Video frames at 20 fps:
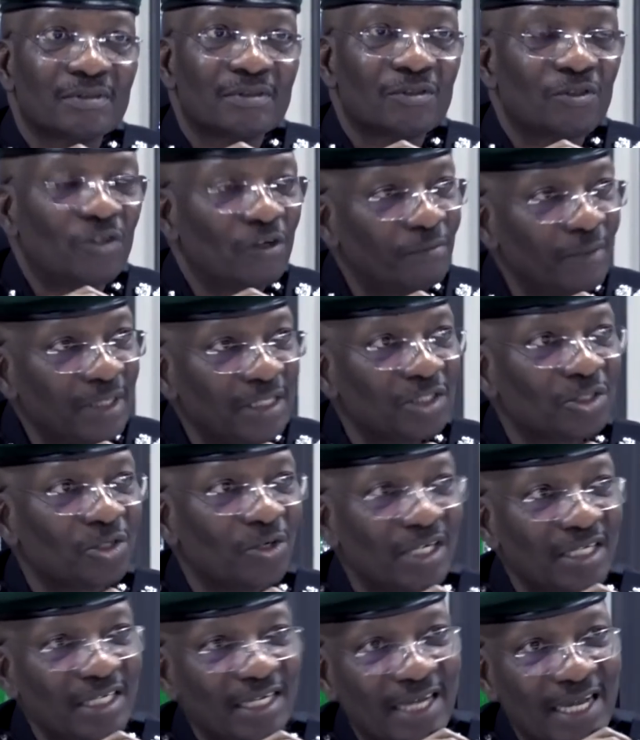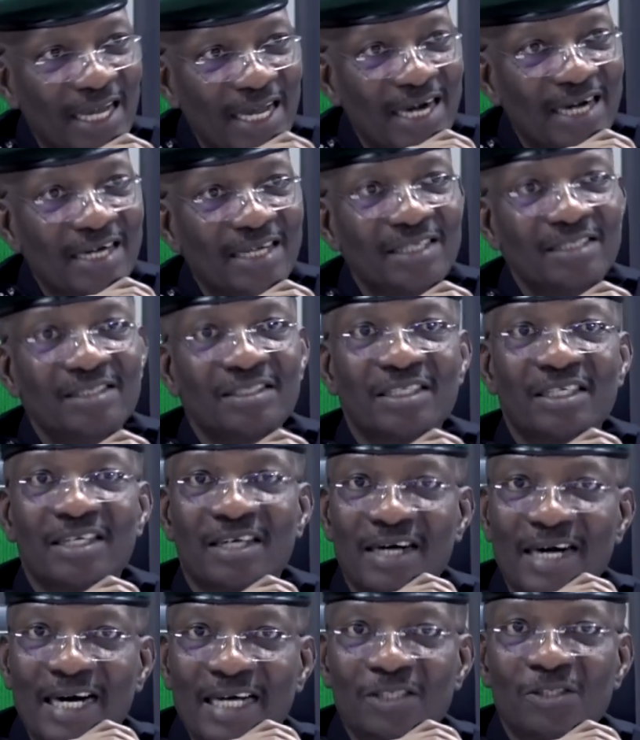Government is already hearing the
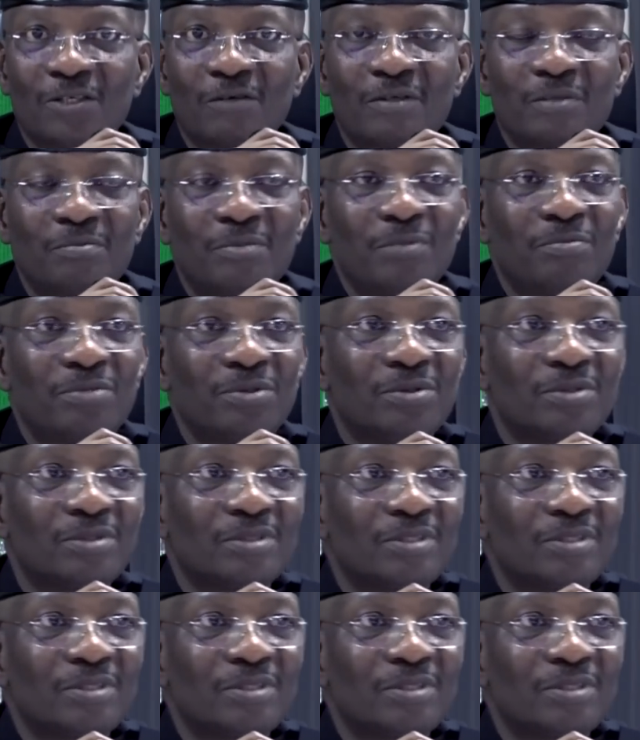cries of the people.